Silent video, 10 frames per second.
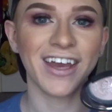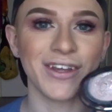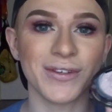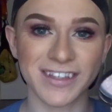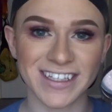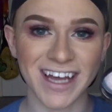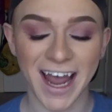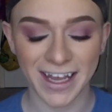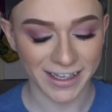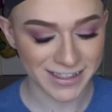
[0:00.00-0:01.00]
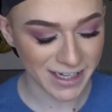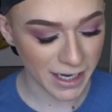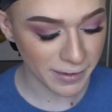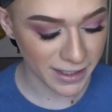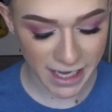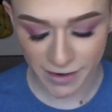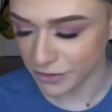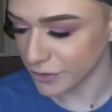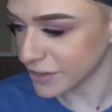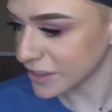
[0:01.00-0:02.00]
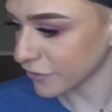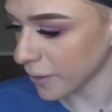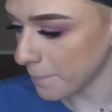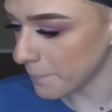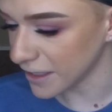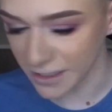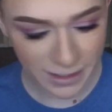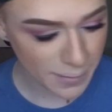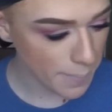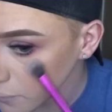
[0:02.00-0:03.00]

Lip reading: and use this to highlight today because I haven't used this for a minute.